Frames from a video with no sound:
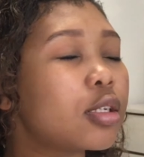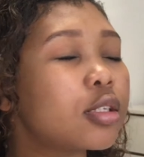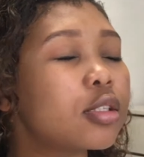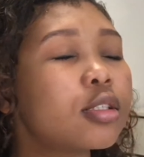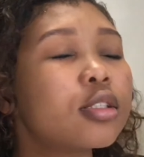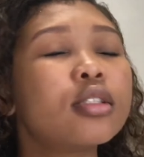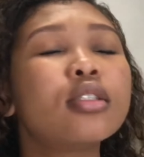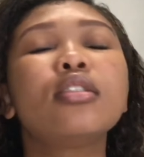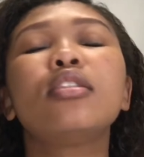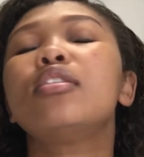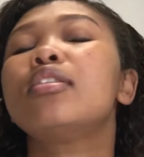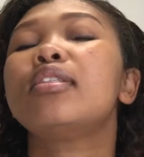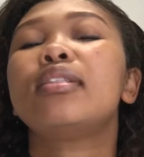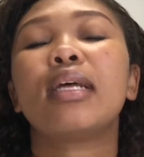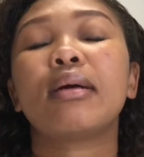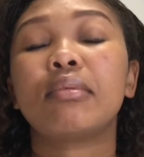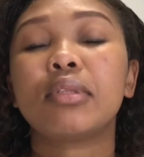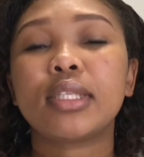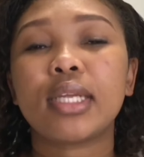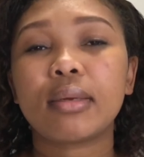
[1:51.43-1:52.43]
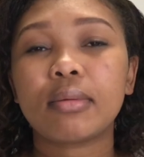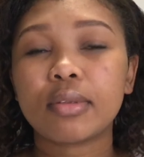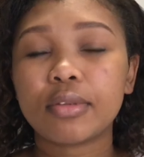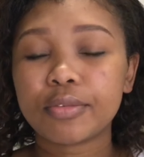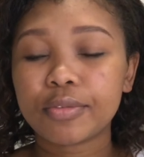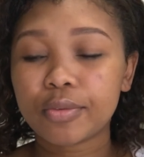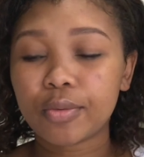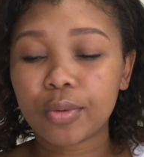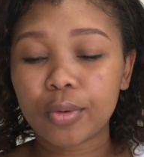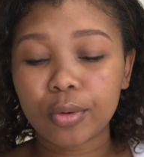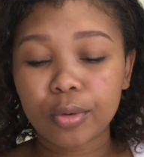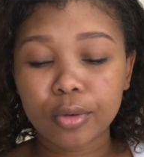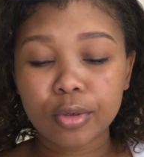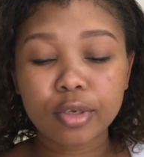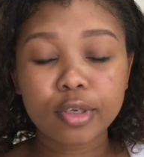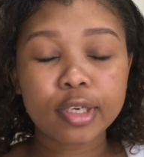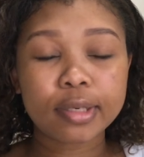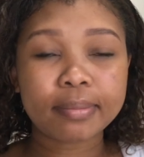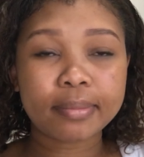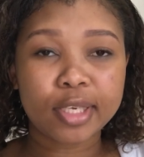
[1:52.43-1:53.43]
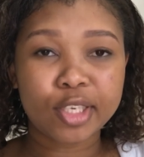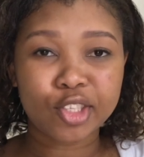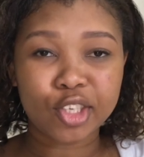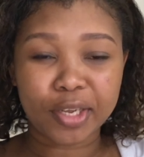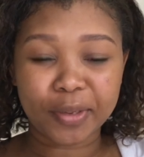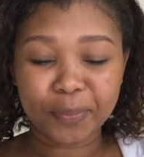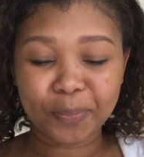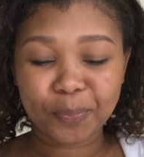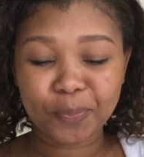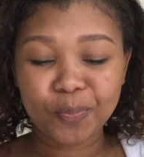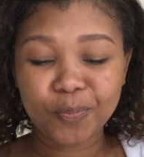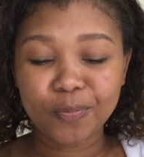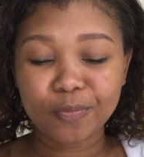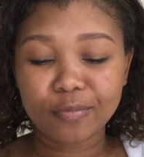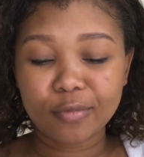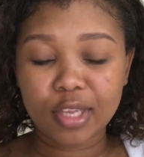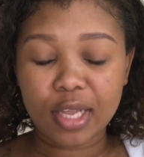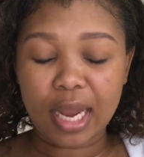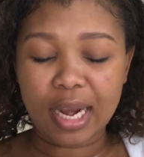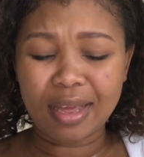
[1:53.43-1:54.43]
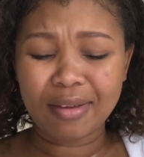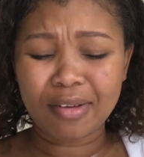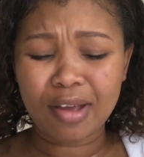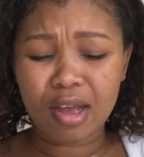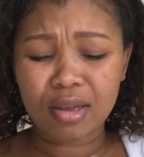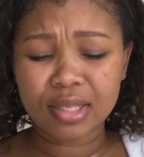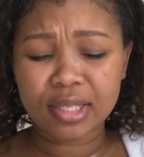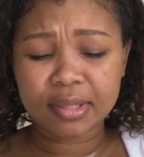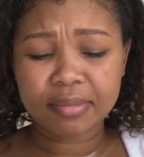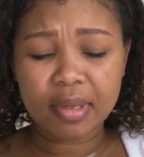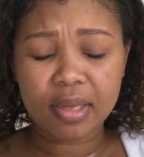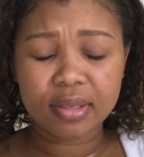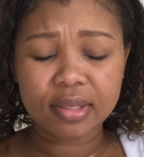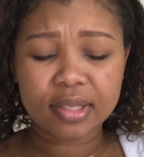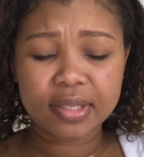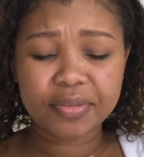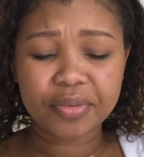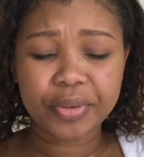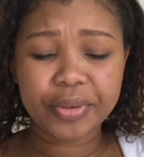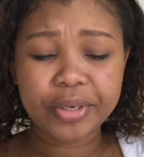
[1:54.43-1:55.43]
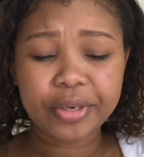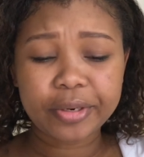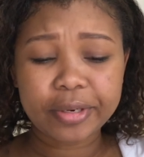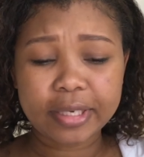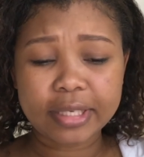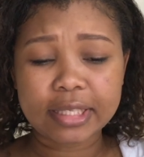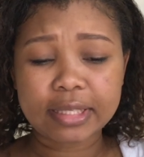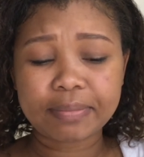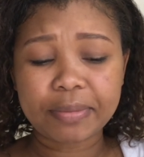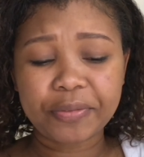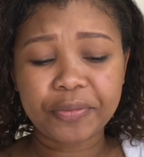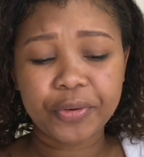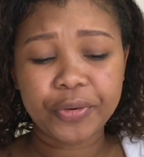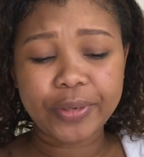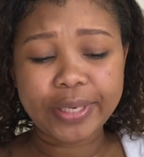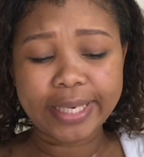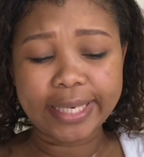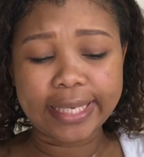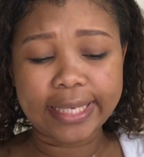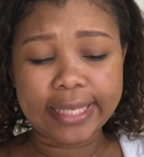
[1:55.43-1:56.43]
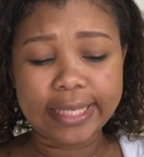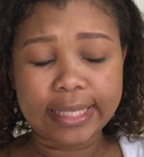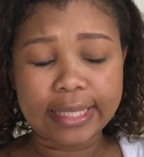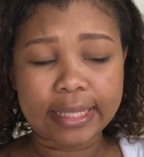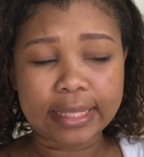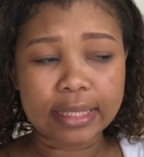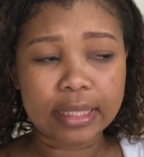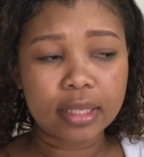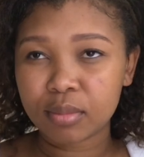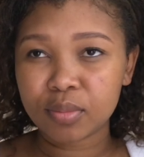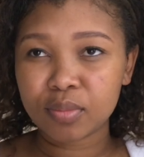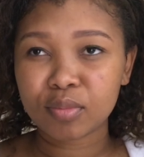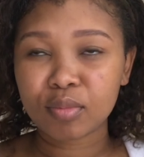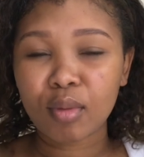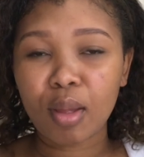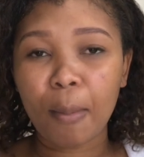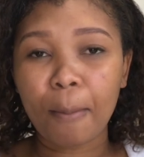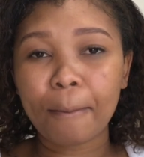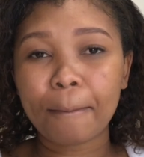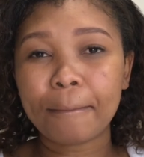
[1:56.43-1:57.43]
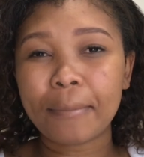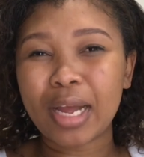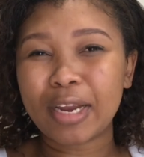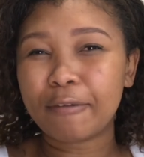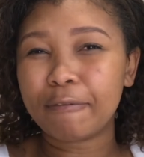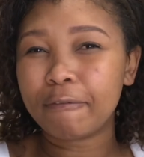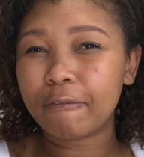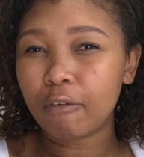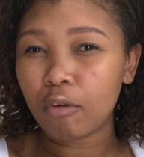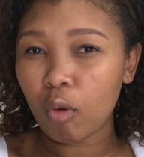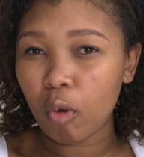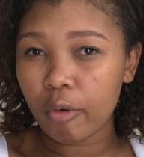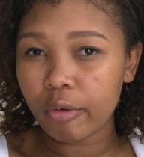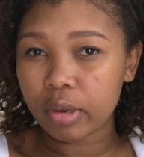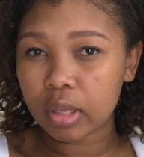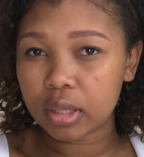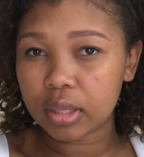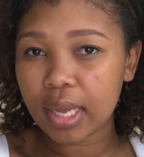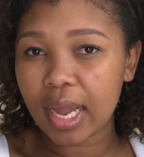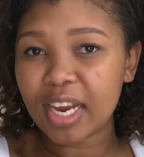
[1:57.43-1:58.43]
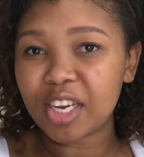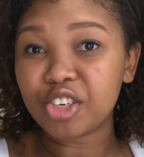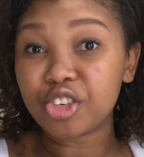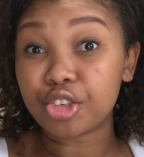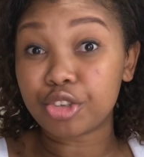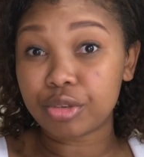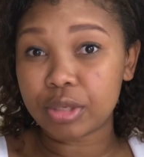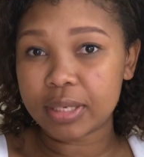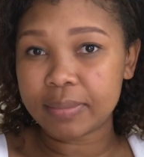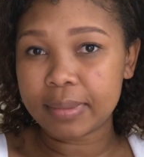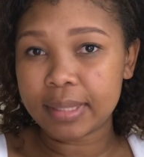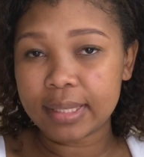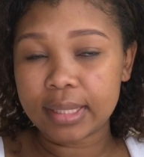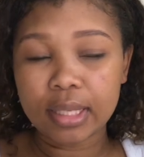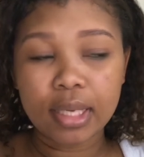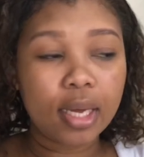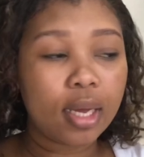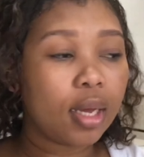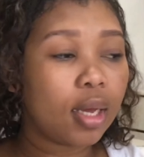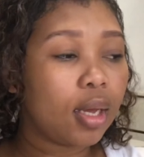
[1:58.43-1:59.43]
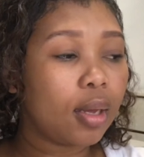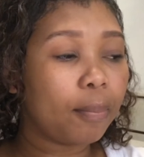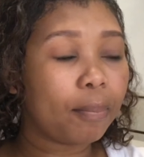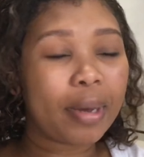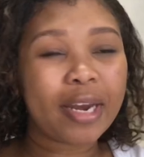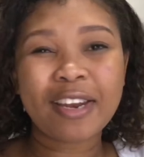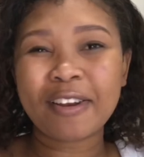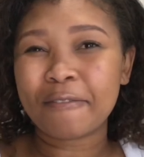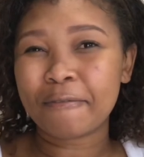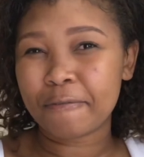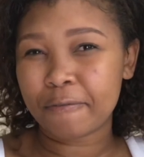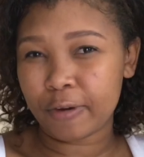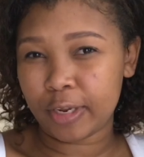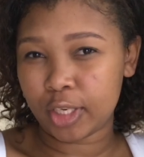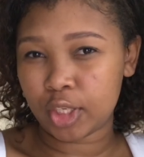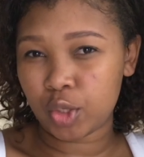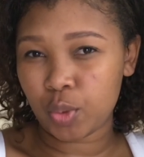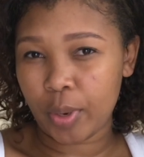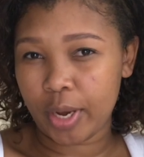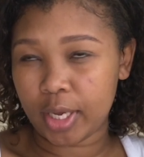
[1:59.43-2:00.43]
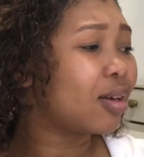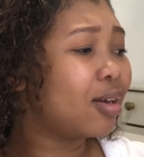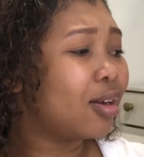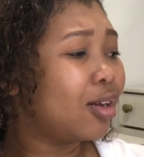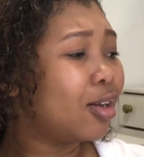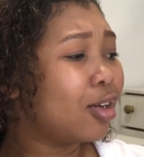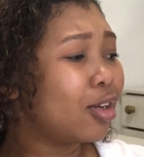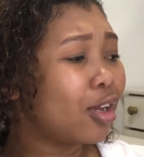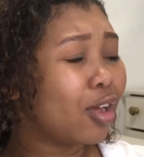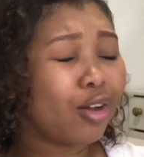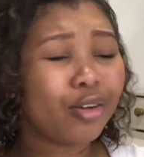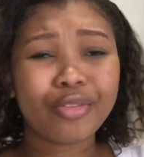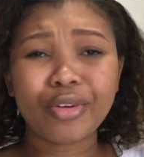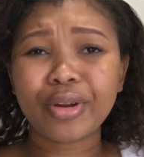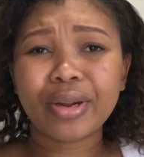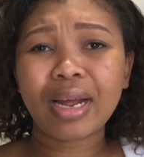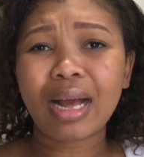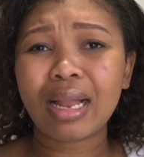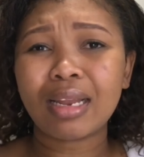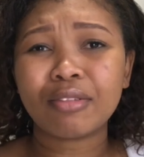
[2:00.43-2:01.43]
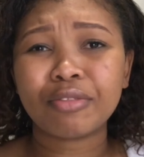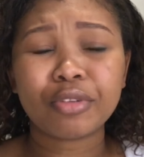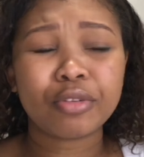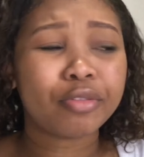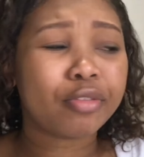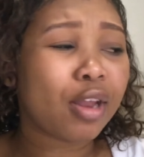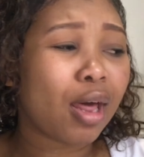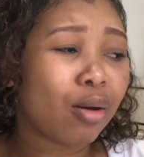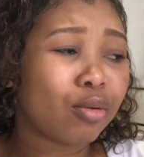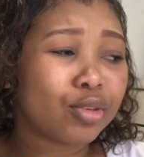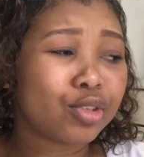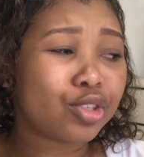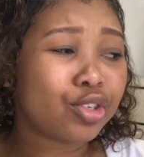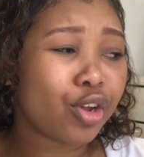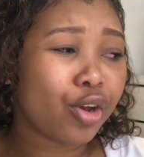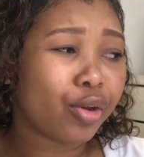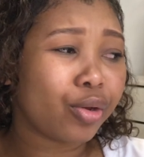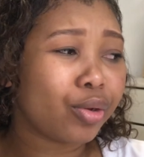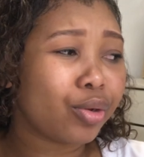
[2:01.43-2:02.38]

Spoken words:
Just double for good measure. I love how it smells. It's very crisp and very clean, but floral and dreamy, but in a fresh way. You know, very colorful flowers. No,